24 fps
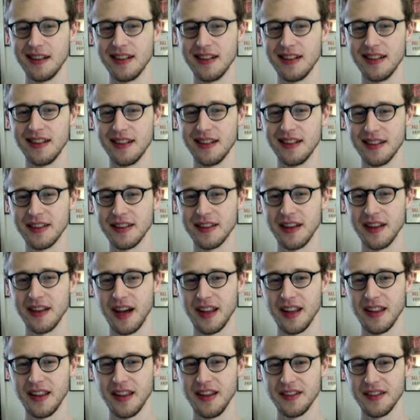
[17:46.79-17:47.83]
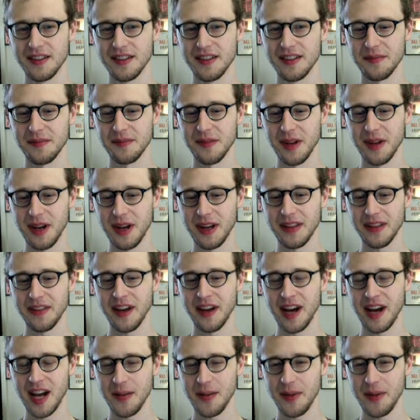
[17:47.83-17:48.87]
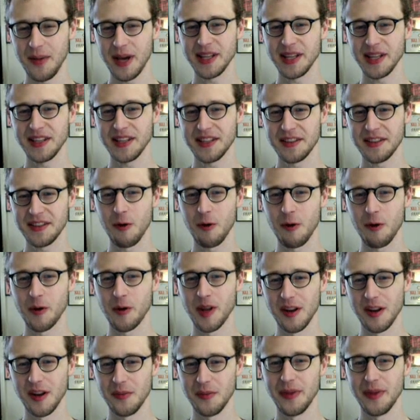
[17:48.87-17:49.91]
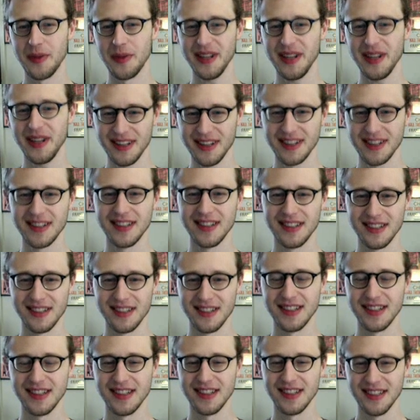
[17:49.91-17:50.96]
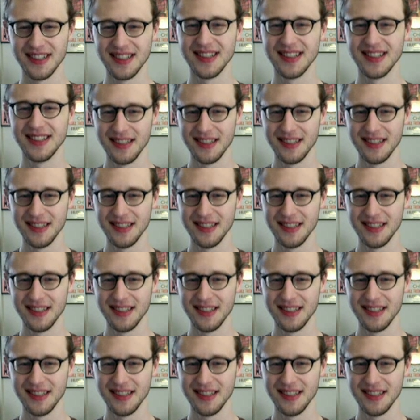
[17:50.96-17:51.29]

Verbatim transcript: Uh, some the iPad gets thrown a little bit. Uh,